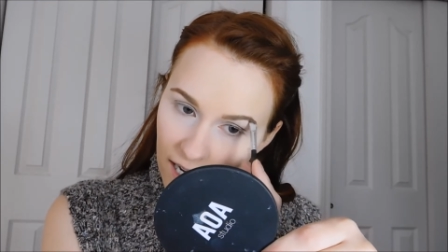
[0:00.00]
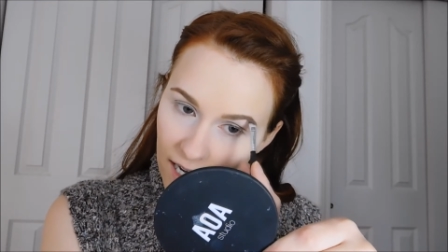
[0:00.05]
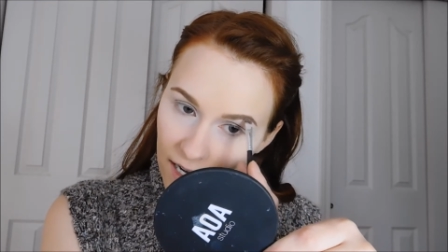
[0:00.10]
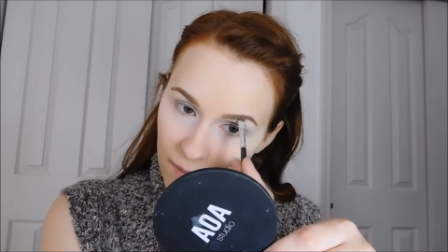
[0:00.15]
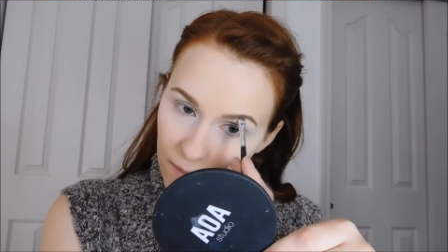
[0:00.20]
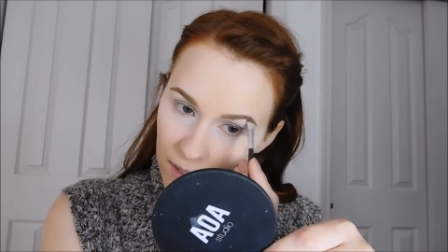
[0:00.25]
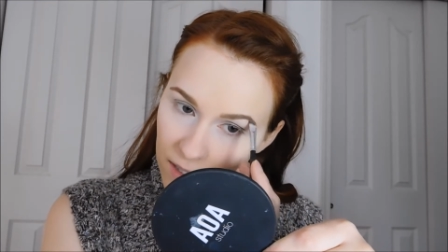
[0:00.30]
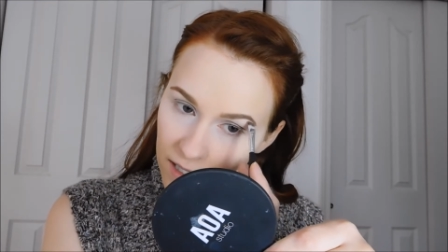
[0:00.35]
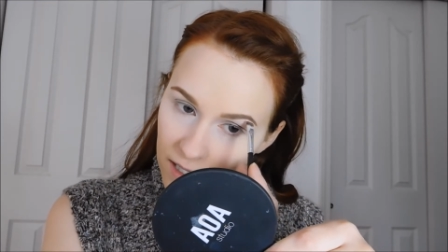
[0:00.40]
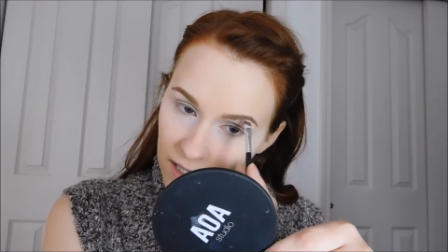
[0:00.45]

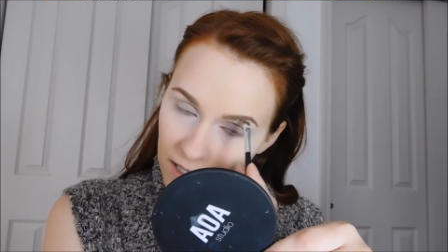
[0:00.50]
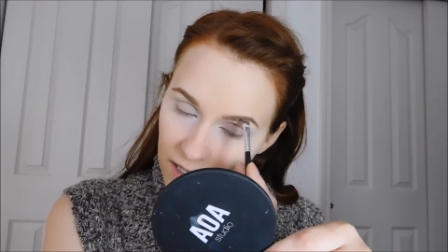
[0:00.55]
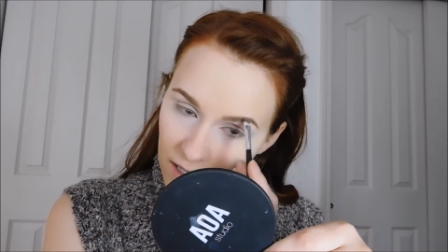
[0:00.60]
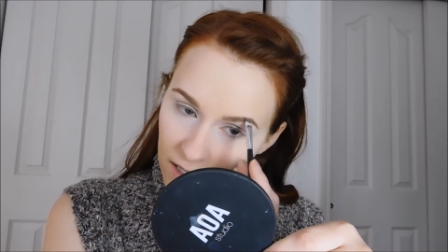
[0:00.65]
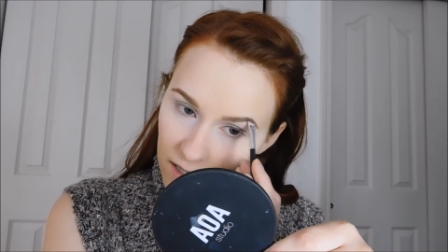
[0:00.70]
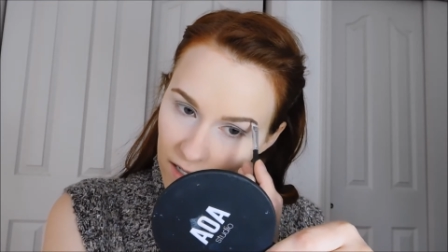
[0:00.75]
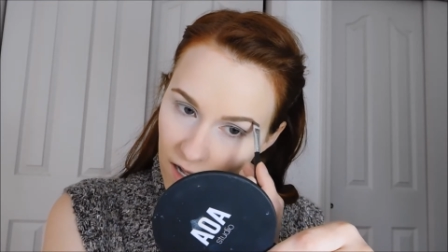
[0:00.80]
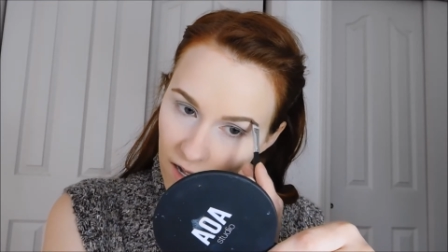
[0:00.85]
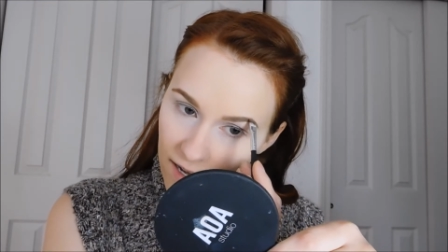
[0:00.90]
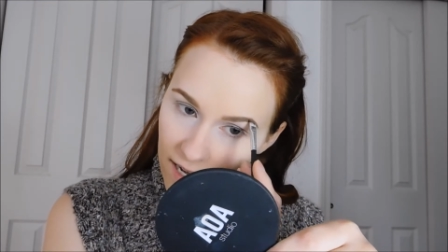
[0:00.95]
am
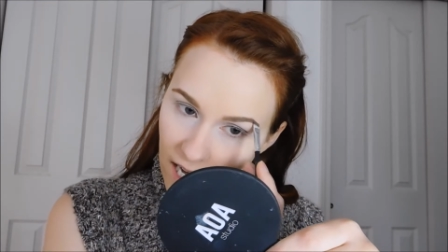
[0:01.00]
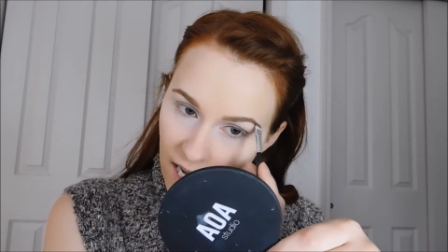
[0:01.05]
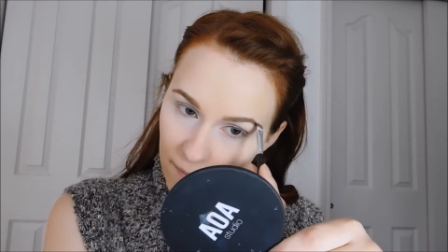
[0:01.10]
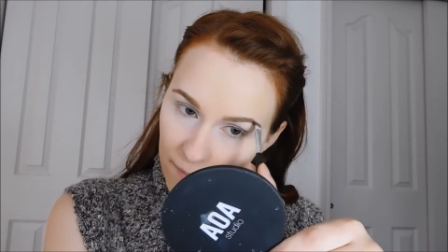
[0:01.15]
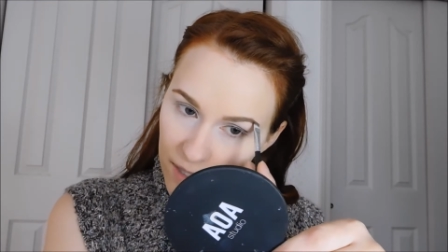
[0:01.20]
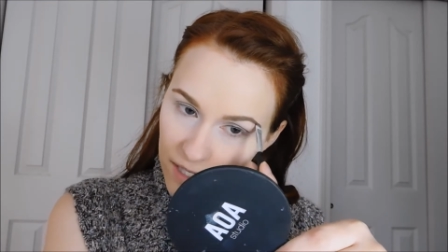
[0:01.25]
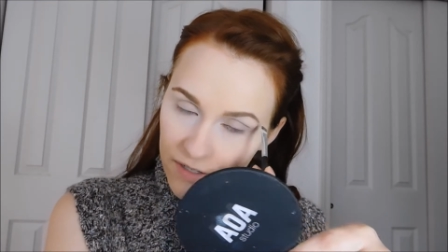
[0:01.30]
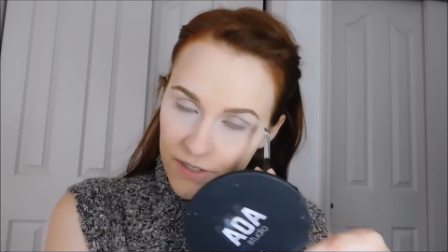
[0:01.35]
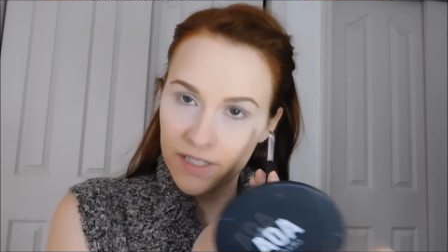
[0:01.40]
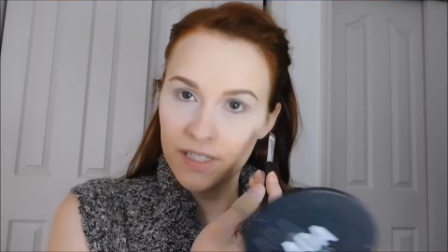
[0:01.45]
a lot
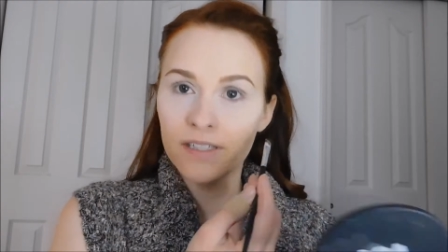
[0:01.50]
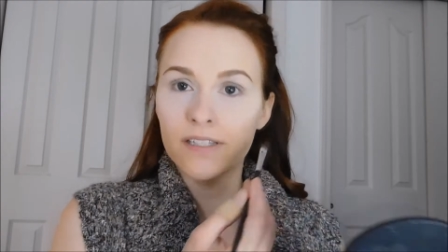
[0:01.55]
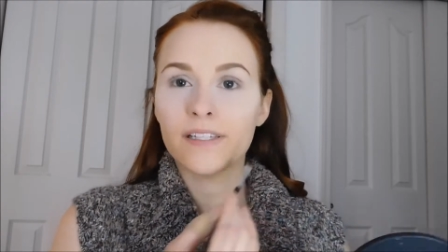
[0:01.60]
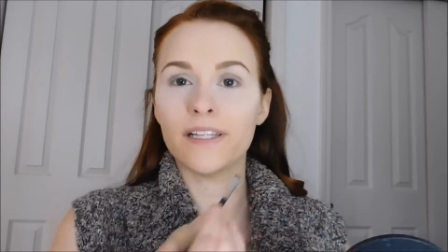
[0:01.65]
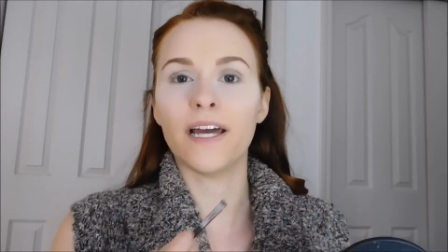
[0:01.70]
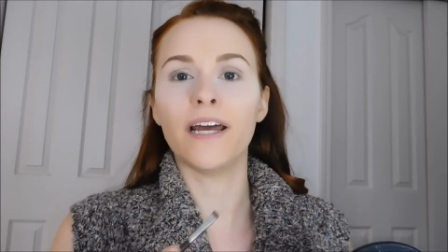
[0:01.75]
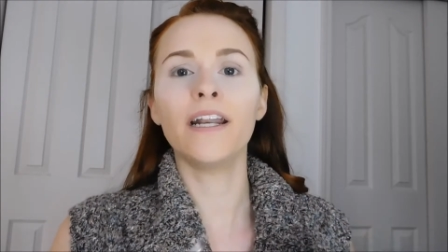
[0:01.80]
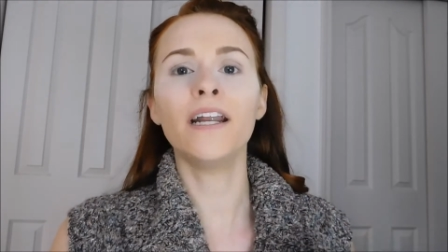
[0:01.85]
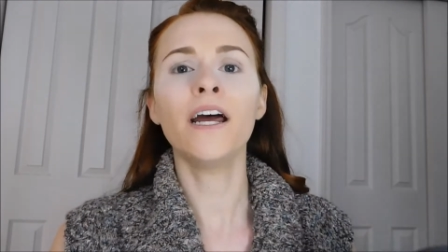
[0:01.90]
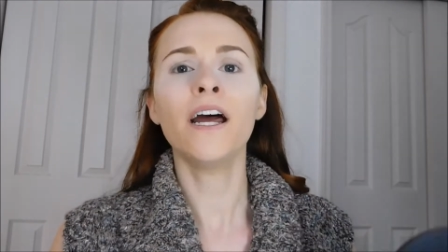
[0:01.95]
happier since
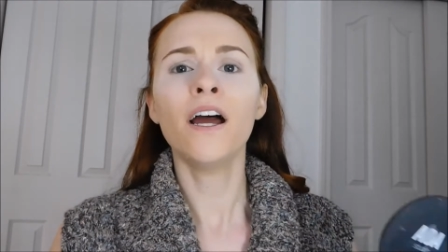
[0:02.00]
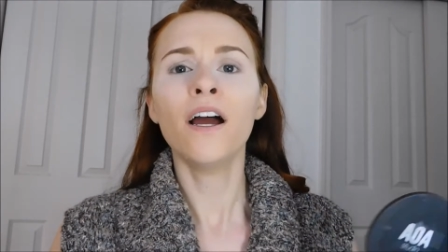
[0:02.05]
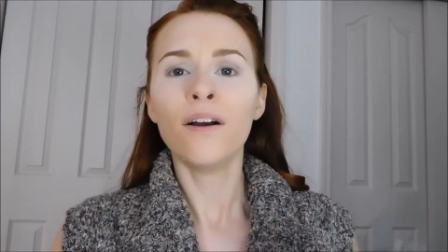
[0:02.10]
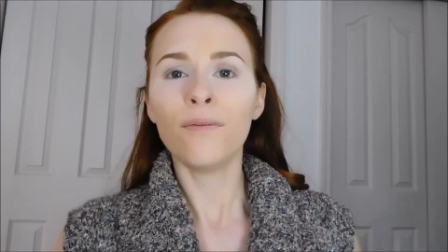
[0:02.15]
then.